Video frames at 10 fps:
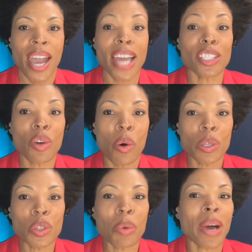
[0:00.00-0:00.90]
And it's
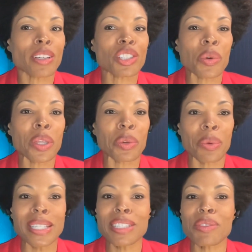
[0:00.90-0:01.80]
also about showing the
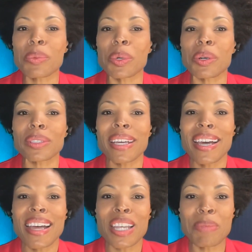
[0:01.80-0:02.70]
rest of the world
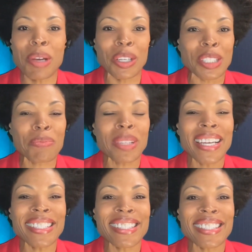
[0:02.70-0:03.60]
that America's
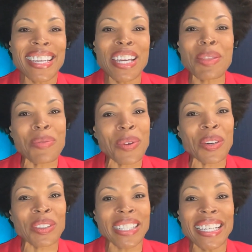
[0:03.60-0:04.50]
place in the
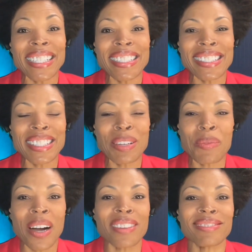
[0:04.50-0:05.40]
world is,
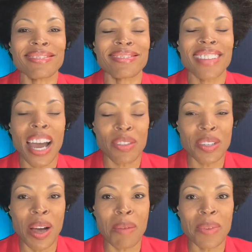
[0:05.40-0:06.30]
well, at the
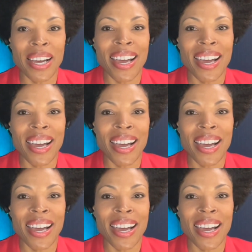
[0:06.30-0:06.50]
top.